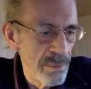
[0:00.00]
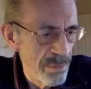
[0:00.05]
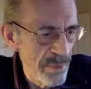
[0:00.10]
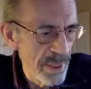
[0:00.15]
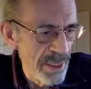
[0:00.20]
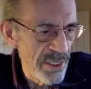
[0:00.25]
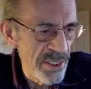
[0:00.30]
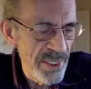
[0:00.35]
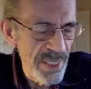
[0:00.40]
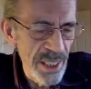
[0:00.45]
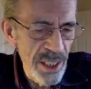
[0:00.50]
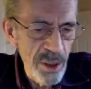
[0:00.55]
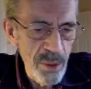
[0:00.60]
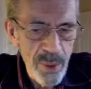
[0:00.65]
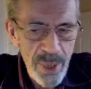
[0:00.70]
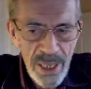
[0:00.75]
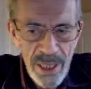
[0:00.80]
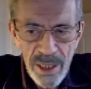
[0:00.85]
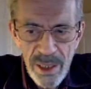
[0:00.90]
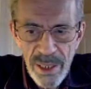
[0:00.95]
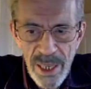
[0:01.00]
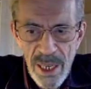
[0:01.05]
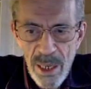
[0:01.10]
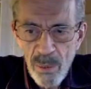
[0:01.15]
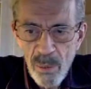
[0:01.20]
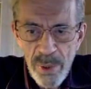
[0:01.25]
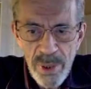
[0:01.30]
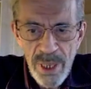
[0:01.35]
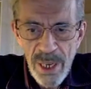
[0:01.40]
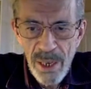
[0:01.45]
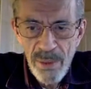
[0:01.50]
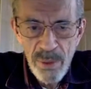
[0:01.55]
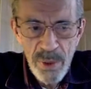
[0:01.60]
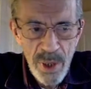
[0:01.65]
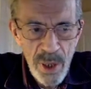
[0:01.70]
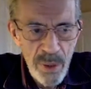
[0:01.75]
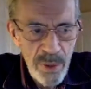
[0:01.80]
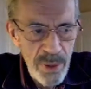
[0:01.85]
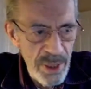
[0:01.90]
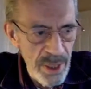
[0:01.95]
incinerated them. We never
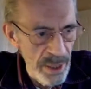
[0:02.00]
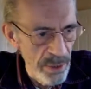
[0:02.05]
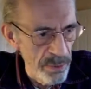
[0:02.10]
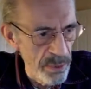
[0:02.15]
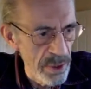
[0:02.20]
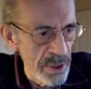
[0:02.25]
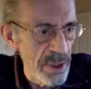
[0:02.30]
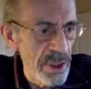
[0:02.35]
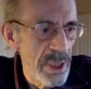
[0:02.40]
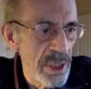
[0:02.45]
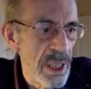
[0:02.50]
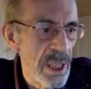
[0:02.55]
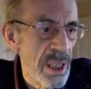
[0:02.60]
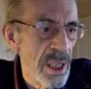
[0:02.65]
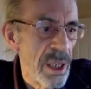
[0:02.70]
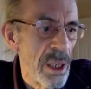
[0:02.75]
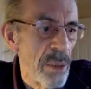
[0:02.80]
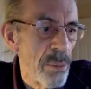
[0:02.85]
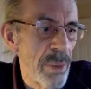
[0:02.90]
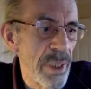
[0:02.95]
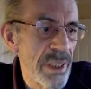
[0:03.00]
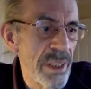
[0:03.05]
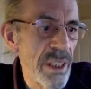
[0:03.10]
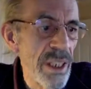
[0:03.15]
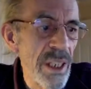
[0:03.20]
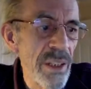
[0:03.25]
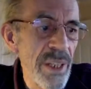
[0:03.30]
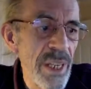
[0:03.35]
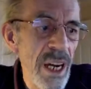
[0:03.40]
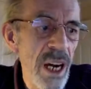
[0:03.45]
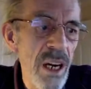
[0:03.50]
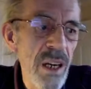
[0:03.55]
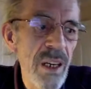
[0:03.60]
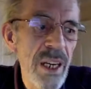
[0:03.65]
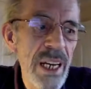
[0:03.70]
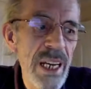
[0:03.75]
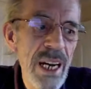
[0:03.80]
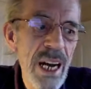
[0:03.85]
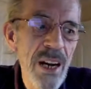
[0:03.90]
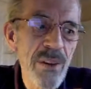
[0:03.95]
know the difference, but there they are
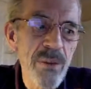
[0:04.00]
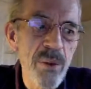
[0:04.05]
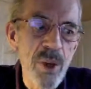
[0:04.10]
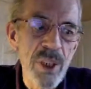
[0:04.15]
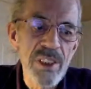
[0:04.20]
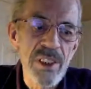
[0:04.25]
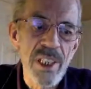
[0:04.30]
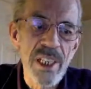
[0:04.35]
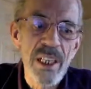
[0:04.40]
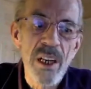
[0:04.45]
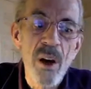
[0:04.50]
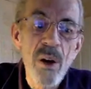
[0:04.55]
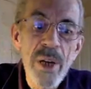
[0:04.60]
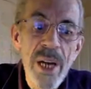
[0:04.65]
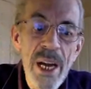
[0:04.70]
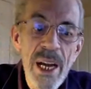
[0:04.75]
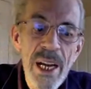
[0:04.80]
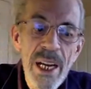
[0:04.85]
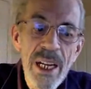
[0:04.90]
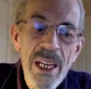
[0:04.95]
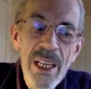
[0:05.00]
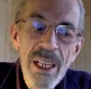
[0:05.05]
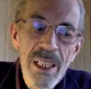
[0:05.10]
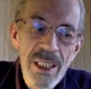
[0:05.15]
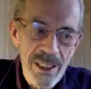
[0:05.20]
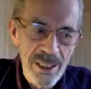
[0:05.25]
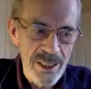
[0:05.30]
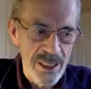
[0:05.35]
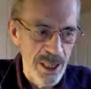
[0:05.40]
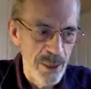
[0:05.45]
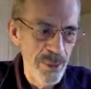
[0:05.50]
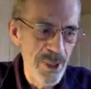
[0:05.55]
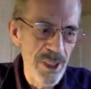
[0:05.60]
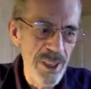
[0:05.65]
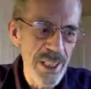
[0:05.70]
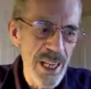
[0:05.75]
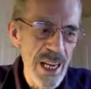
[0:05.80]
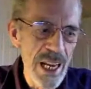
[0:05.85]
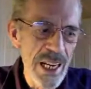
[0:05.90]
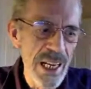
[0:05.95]
laid out for us, like, okay, come and
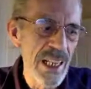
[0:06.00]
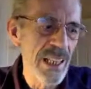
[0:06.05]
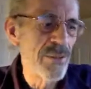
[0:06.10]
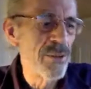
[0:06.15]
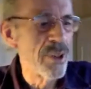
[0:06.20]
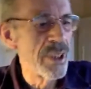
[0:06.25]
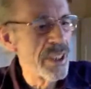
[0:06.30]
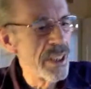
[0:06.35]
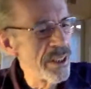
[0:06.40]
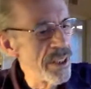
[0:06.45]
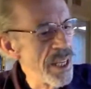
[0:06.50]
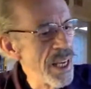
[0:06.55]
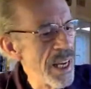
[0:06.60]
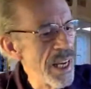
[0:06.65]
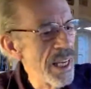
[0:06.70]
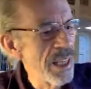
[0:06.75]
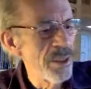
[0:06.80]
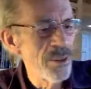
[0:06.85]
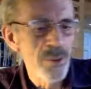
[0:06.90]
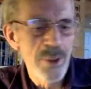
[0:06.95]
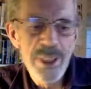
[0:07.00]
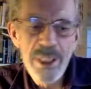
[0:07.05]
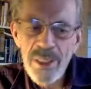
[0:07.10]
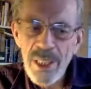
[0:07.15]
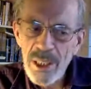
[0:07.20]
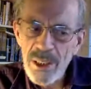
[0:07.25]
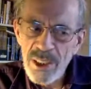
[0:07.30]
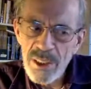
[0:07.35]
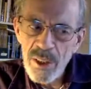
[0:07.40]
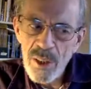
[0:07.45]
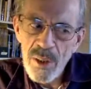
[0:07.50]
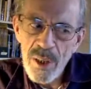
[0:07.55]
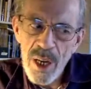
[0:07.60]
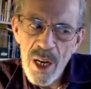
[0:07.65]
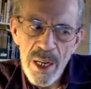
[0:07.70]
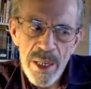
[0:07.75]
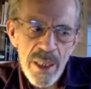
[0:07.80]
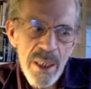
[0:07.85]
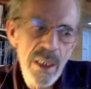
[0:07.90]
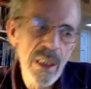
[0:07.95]
look at it. What do you think? What do you think is going
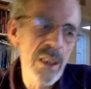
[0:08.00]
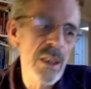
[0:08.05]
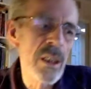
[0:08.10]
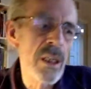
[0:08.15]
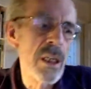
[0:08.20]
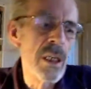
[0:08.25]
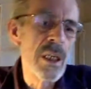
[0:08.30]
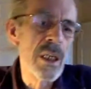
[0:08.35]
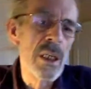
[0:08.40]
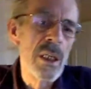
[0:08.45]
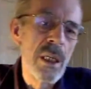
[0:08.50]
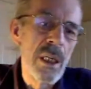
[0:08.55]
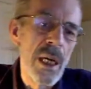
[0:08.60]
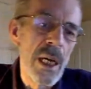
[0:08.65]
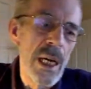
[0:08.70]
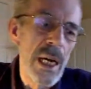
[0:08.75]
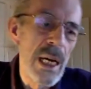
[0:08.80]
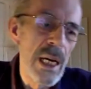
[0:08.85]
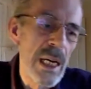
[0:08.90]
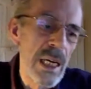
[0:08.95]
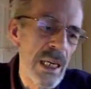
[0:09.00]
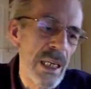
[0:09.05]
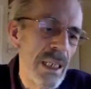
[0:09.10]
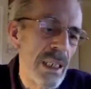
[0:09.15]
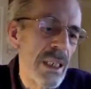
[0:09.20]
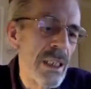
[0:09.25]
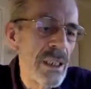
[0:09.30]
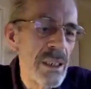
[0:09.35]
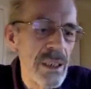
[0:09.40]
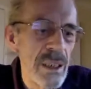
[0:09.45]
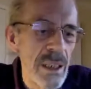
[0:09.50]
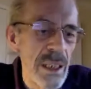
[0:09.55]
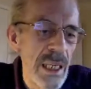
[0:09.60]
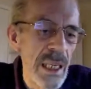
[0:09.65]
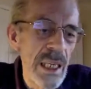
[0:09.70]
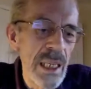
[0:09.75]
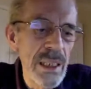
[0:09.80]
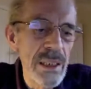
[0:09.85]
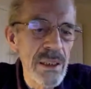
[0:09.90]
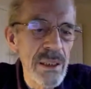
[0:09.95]
on here?
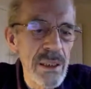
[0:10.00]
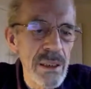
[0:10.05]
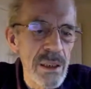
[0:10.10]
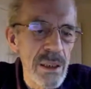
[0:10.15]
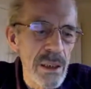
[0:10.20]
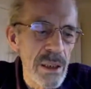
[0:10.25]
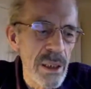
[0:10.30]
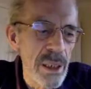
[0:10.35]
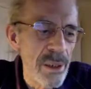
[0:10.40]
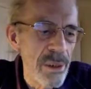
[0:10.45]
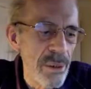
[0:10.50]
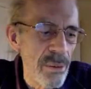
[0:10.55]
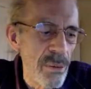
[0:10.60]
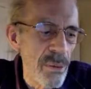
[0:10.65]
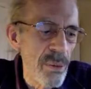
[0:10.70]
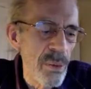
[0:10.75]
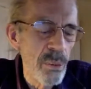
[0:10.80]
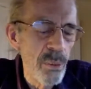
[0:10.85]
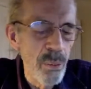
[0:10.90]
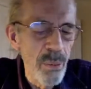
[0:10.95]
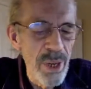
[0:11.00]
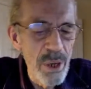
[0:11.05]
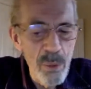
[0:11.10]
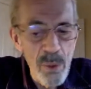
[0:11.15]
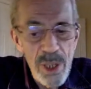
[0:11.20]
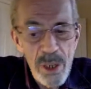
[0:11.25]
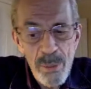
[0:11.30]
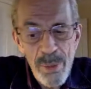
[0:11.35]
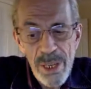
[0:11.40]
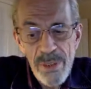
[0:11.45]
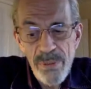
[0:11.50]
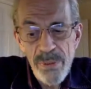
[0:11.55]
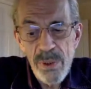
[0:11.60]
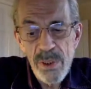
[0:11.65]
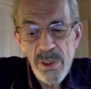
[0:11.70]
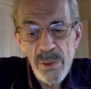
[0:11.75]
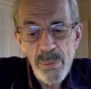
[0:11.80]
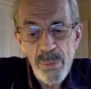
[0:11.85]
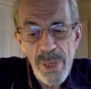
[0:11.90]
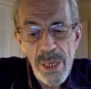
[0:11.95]
And one of my
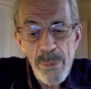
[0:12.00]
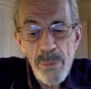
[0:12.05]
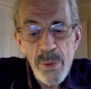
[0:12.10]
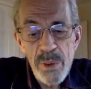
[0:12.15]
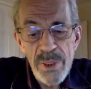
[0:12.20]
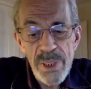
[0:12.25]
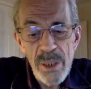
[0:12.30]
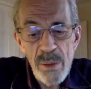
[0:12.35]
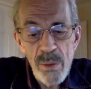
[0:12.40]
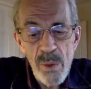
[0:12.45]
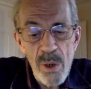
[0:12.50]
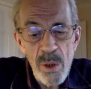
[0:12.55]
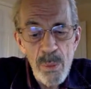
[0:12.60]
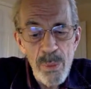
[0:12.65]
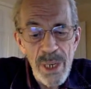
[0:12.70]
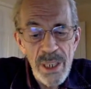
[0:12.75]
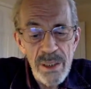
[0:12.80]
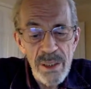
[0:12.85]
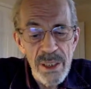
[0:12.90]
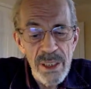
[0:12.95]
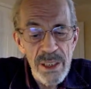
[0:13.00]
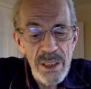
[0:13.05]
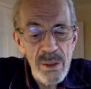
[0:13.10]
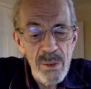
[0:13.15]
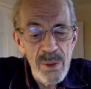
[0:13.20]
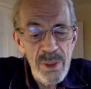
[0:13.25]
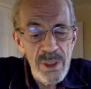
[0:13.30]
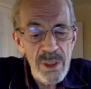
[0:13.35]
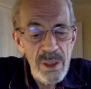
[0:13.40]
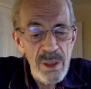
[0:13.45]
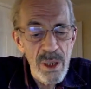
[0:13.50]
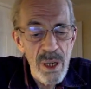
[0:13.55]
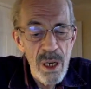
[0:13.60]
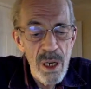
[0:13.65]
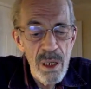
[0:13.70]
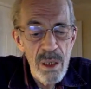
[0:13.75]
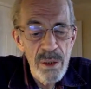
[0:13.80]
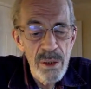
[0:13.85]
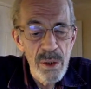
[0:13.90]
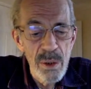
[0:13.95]
first papers I wrote about this was
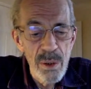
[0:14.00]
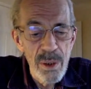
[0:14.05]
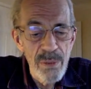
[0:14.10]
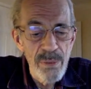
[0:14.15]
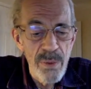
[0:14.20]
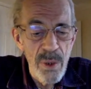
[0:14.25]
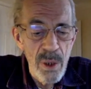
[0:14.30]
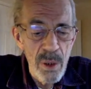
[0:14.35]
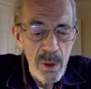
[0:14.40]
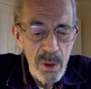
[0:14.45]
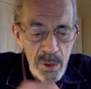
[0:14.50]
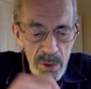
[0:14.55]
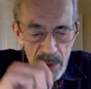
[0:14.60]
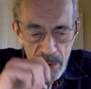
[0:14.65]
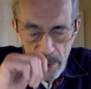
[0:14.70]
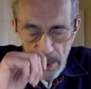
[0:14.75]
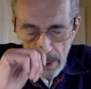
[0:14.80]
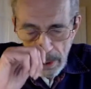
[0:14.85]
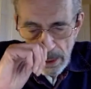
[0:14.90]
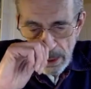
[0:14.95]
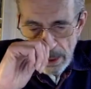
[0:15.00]
called UFOs,